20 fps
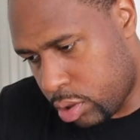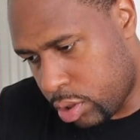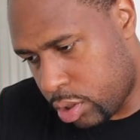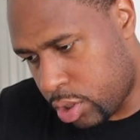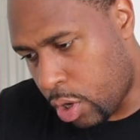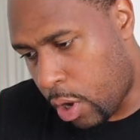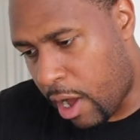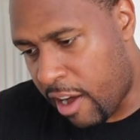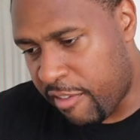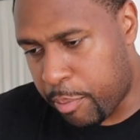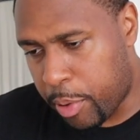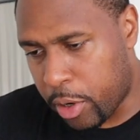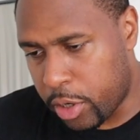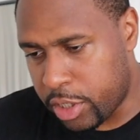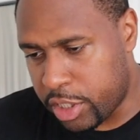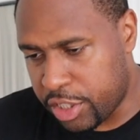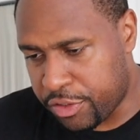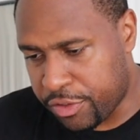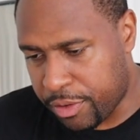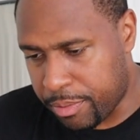So I've
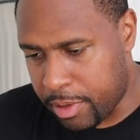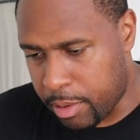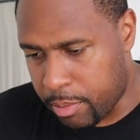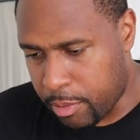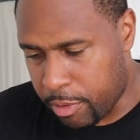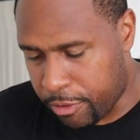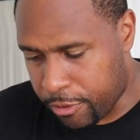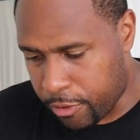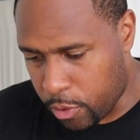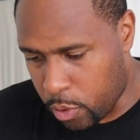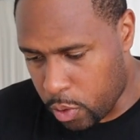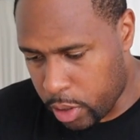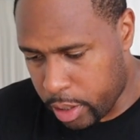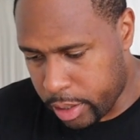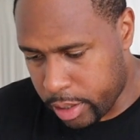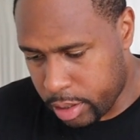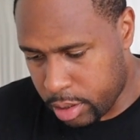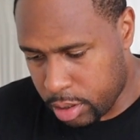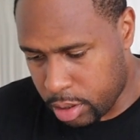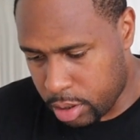purchased from them
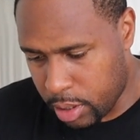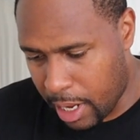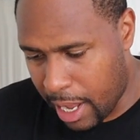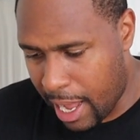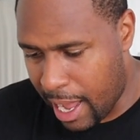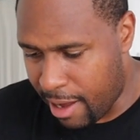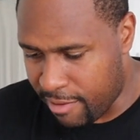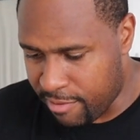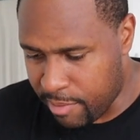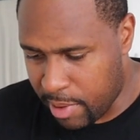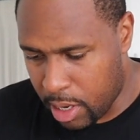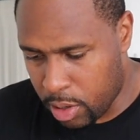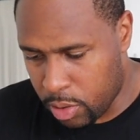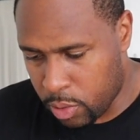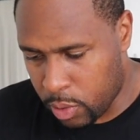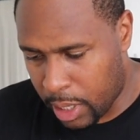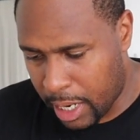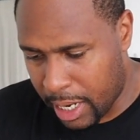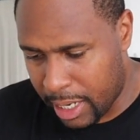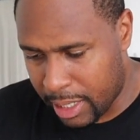before, so I have my
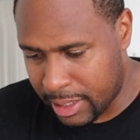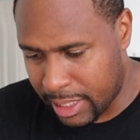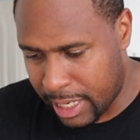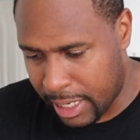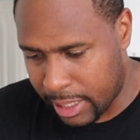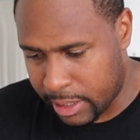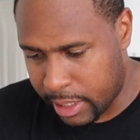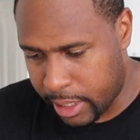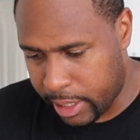own contact